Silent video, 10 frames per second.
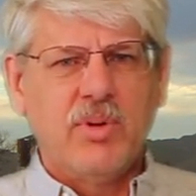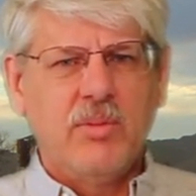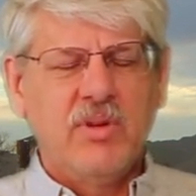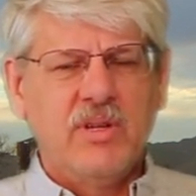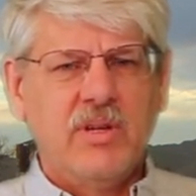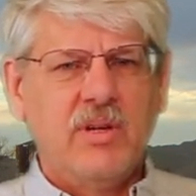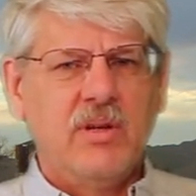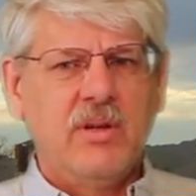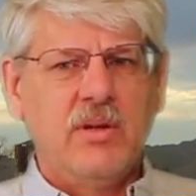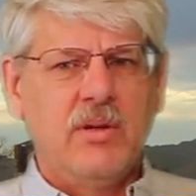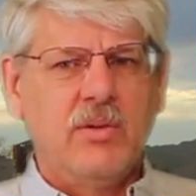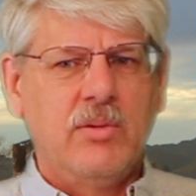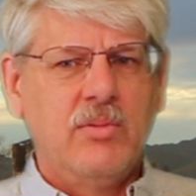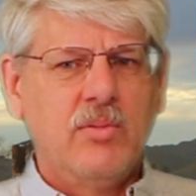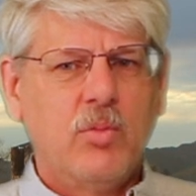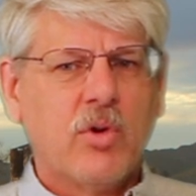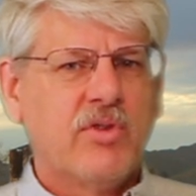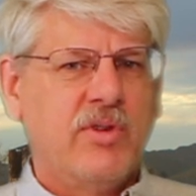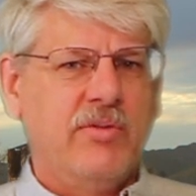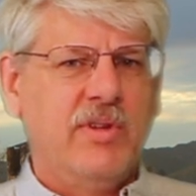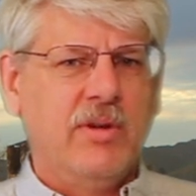probably the worst of